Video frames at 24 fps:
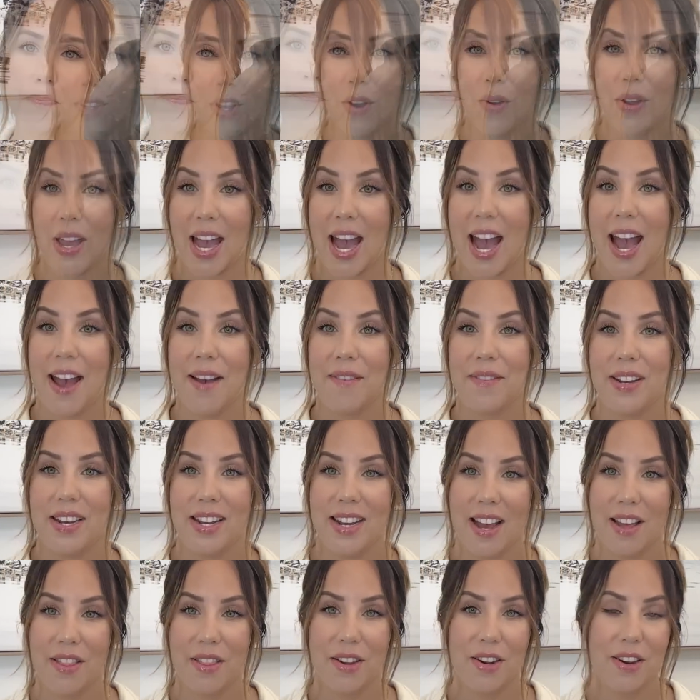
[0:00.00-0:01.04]
Okay, I have
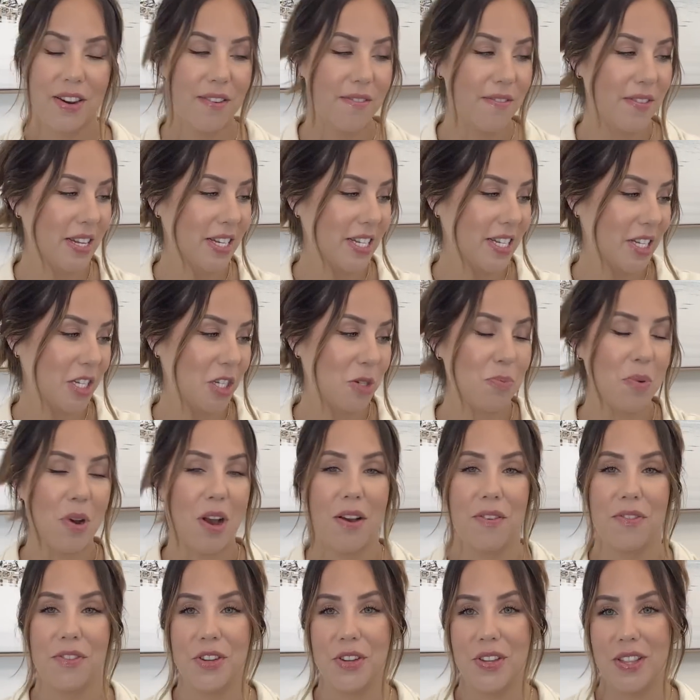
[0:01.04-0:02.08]
another vintage
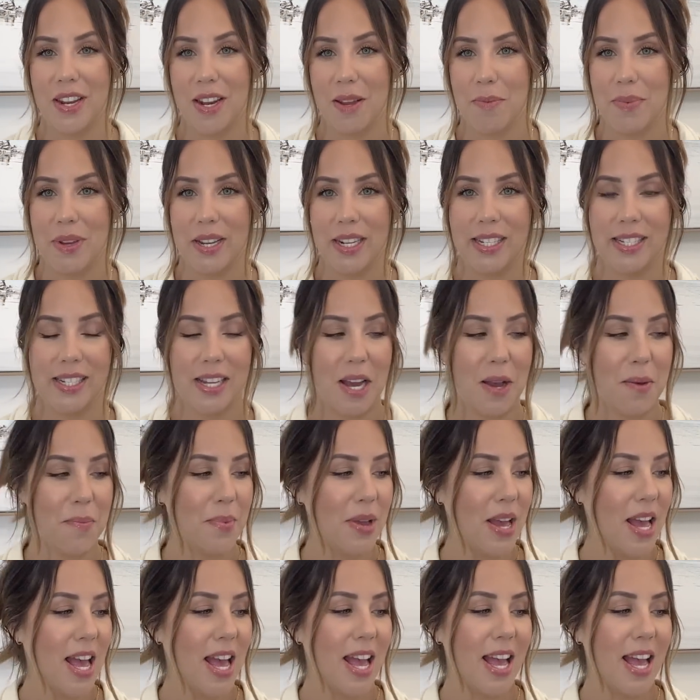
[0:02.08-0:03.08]
pot for you that I picked up,